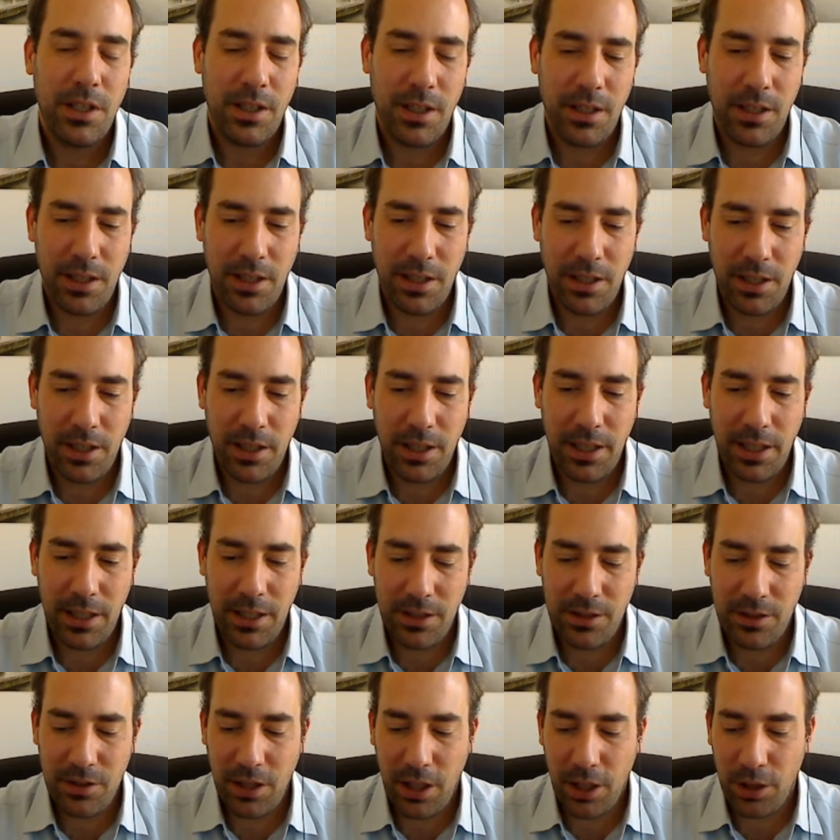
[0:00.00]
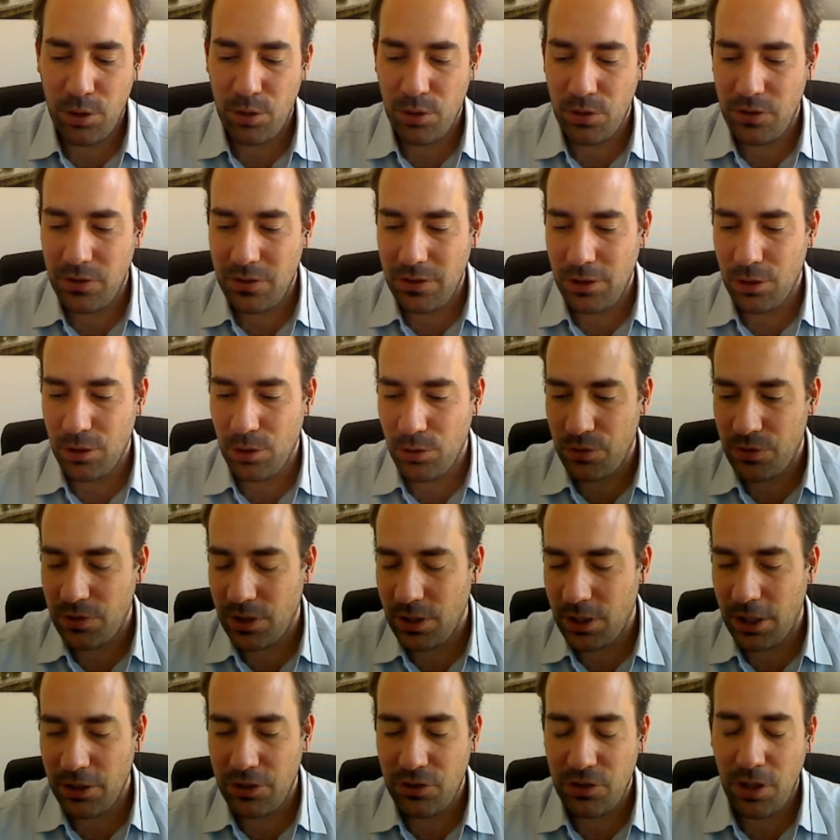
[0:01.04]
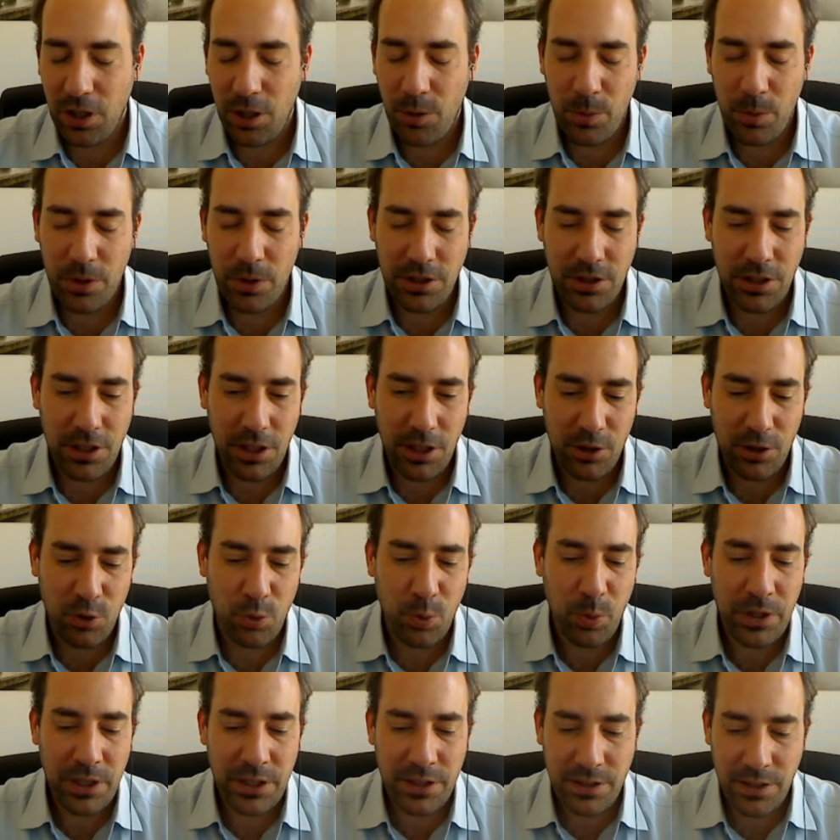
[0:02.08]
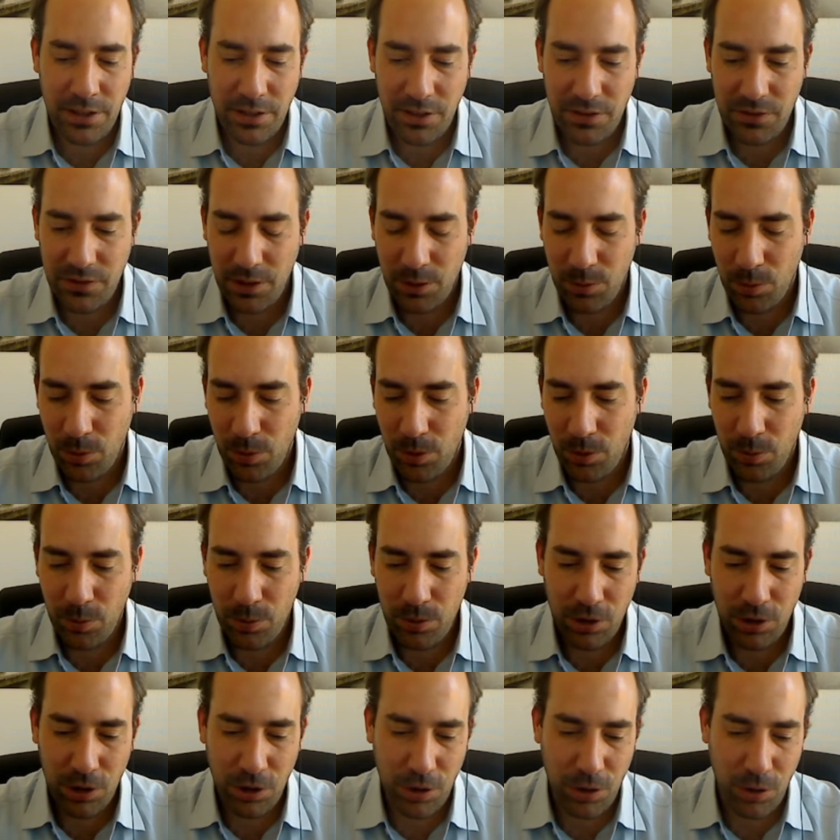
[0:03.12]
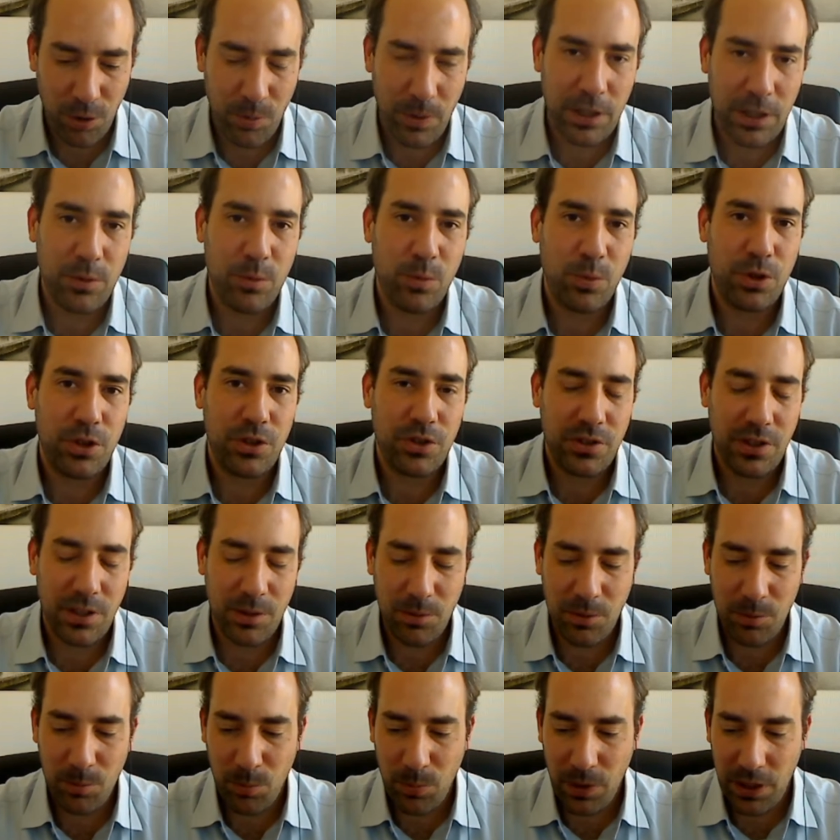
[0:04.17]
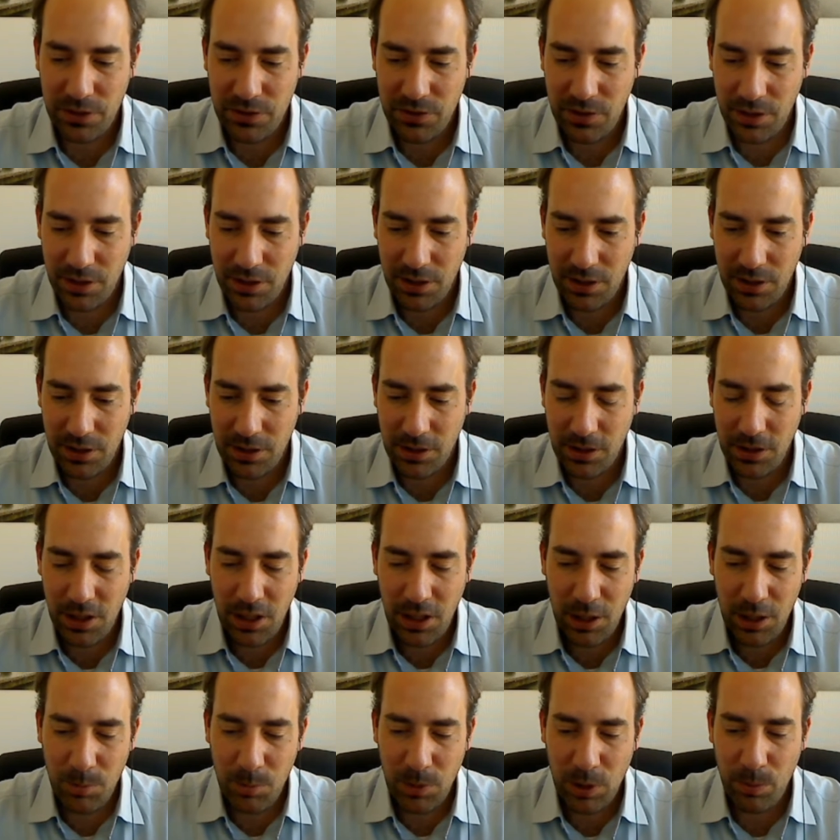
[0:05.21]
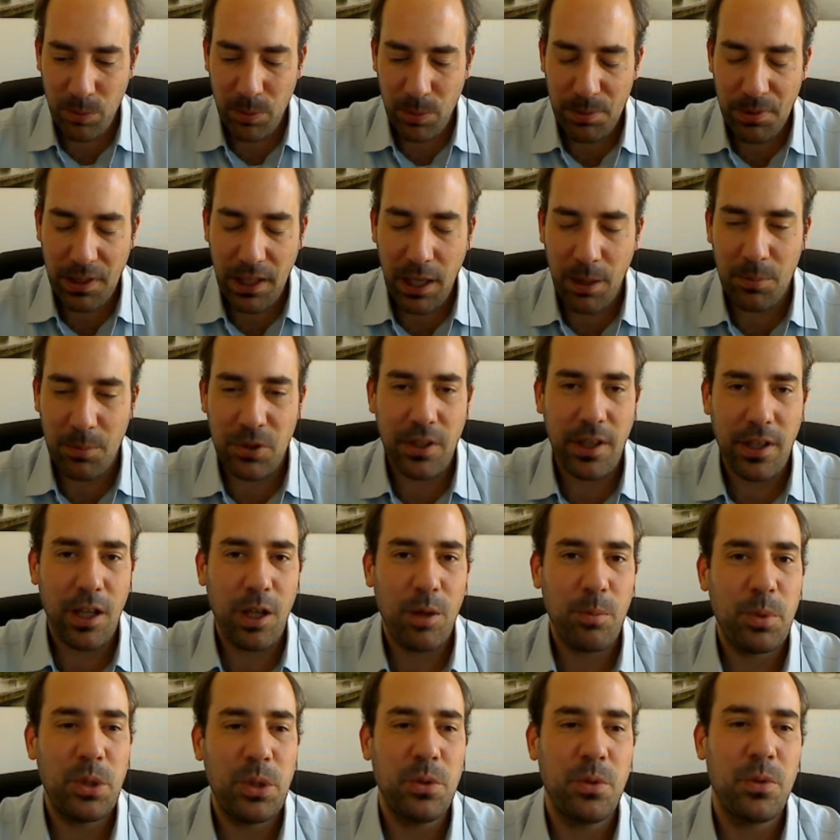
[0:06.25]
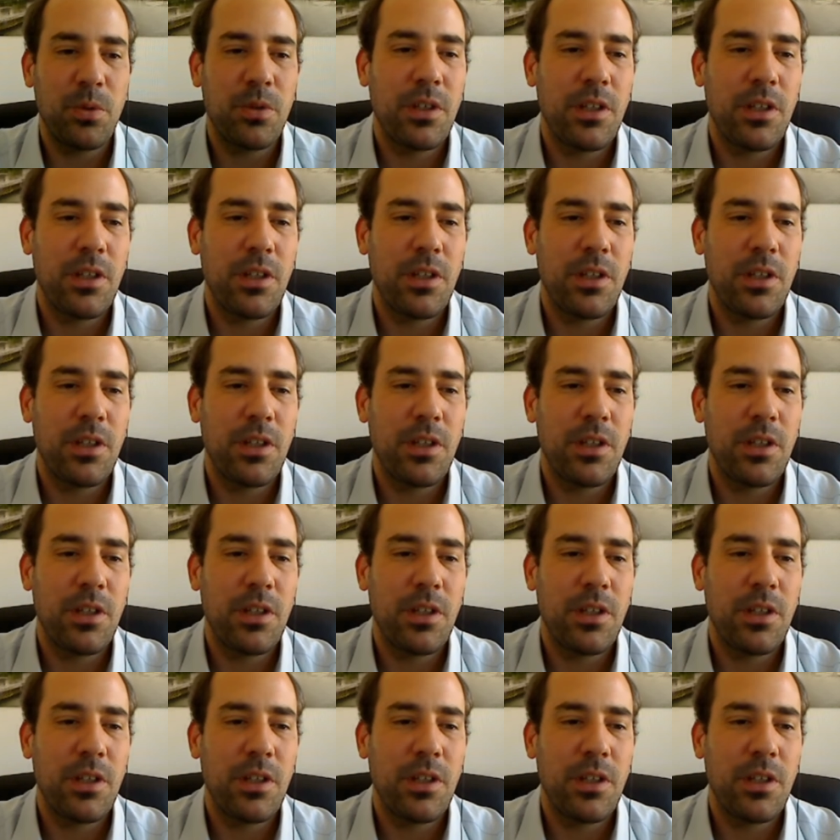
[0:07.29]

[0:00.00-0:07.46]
And I could, I start with a tweet, and they said, "Oh, great. Would you mind sending it in an email? We'll be happy to help you."